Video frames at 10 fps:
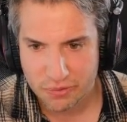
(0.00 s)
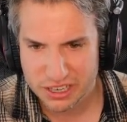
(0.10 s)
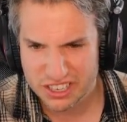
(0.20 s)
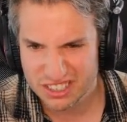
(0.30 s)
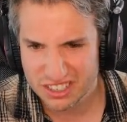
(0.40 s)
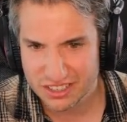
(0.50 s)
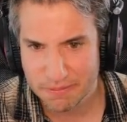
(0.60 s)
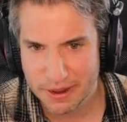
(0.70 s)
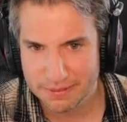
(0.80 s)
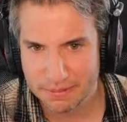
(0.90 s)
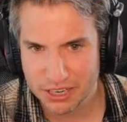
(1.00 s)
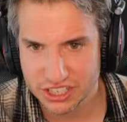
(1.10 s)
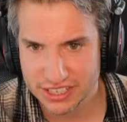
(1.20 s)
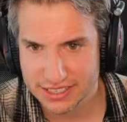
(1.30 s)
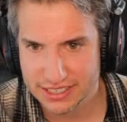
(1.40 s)
which doesn't make
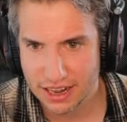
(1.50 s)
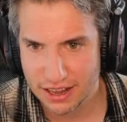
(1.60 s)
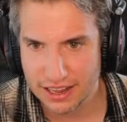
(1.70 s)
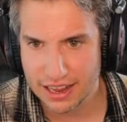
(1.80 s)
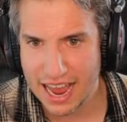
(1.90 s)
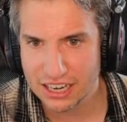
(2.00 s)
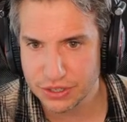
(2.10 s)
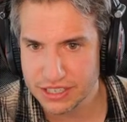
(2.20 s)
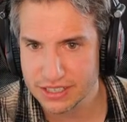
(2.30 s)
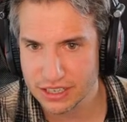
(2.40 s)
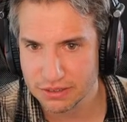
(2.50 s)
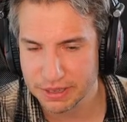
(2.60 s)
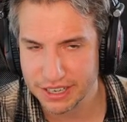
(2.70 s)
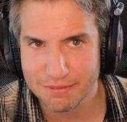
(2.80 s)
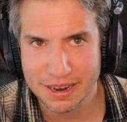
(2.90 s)
sense. I'll actually set
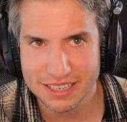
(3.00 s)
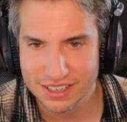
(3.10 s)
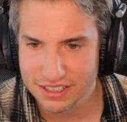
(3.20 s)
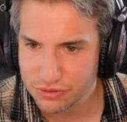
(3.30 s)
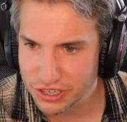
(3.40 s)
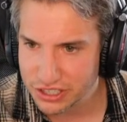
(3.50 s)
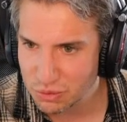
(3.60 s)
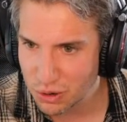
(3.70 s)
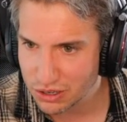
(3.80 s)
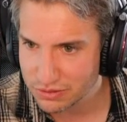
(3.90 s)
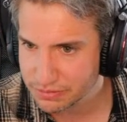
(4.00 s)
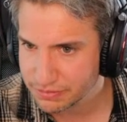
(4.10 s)
something that makes sense for this wall.